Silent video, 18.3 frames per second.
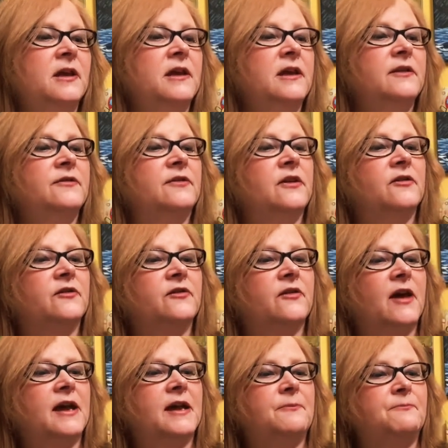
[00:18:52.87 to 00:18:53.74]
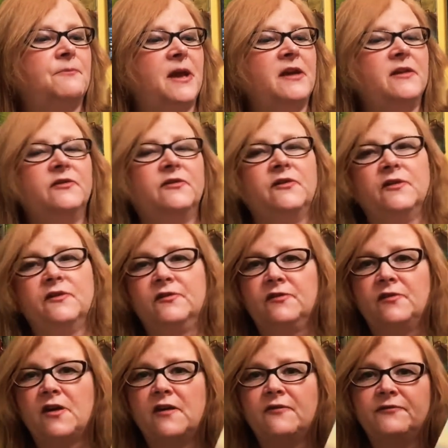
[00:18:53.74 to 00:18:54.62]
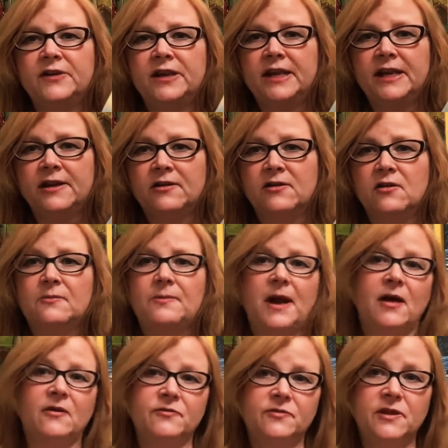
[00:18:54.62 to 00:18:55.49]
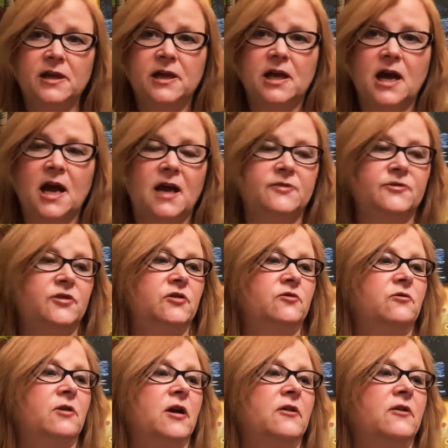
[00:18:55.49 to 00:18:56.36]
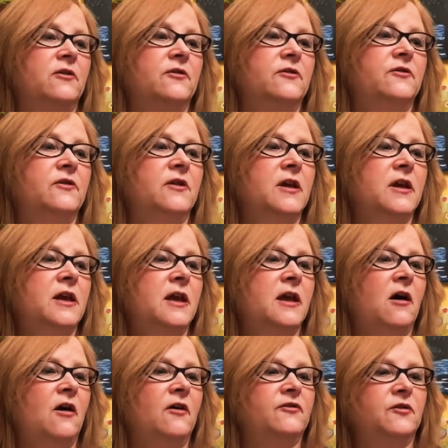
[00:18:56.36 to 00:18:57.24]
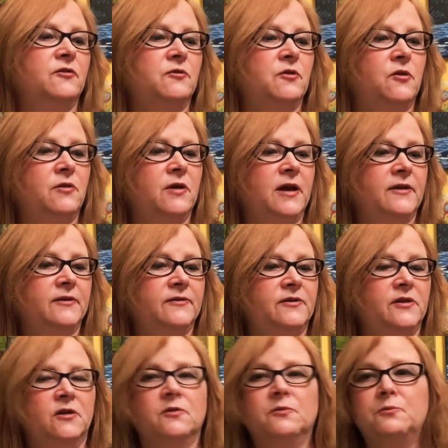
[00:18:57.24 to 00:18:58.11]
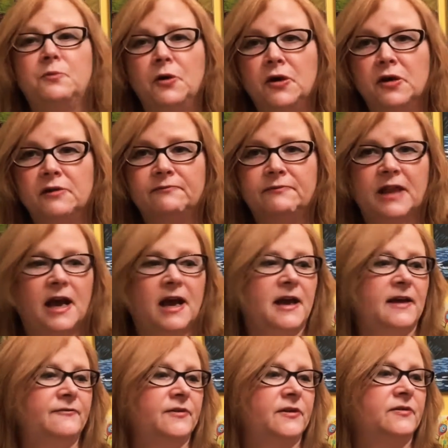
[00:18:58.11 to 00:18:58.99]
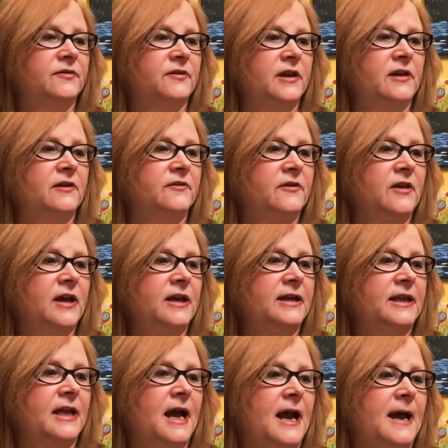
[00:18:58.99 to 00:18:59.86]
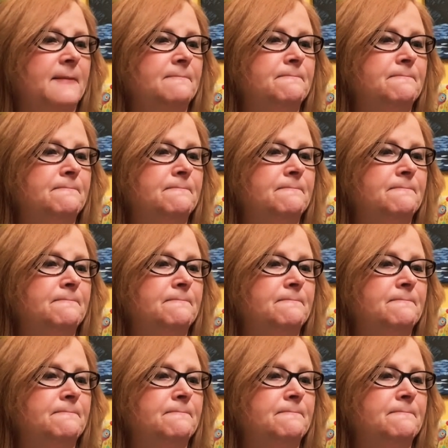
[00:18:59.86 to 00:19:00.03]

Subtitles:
There's like basic stuff in here about the Akashic Records, also known as your Book of Life and things like that.